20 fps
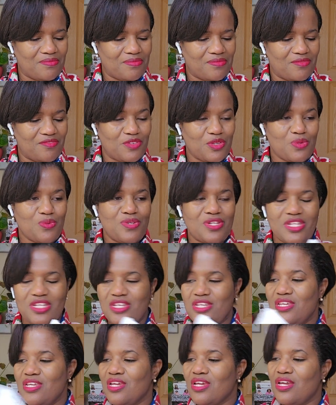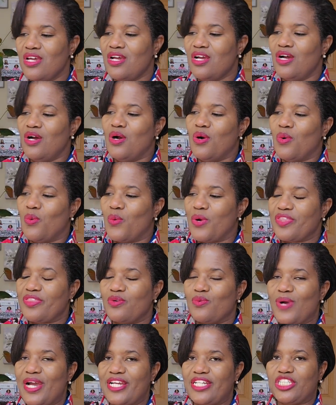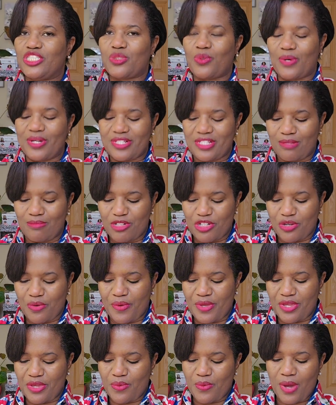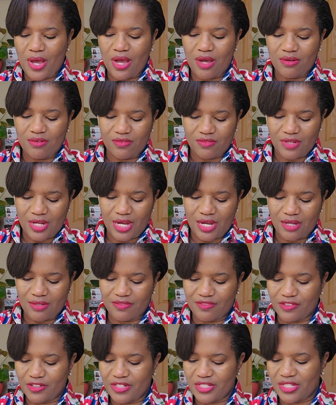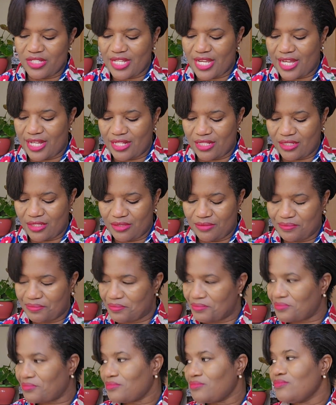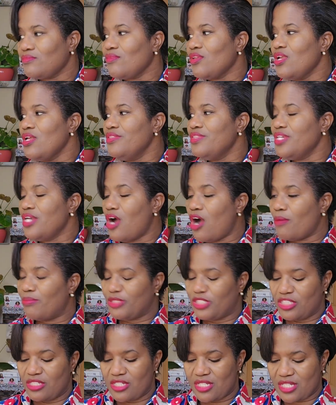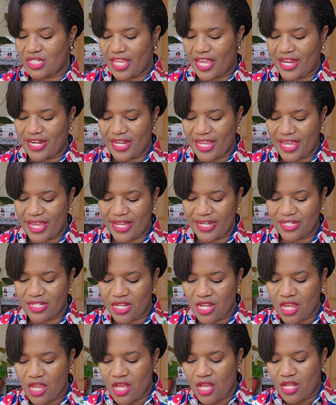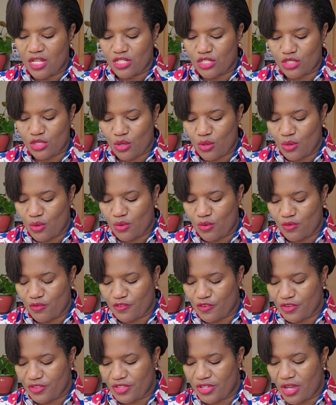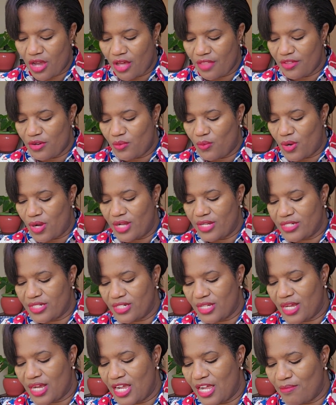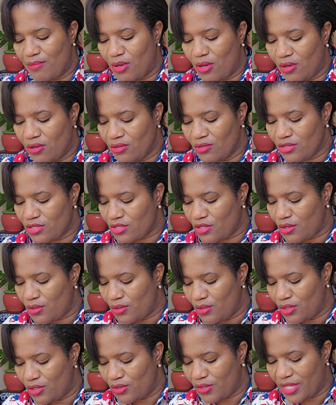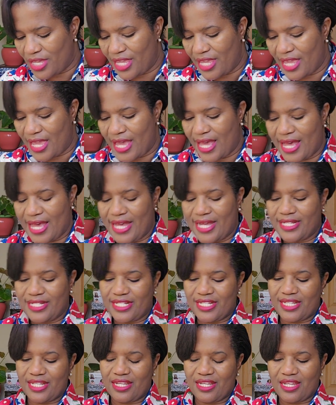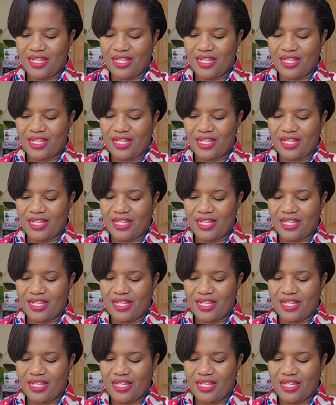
View D with the white shorts. I'm showing you how versatile the options can get. So for the other one, I'm also looking at,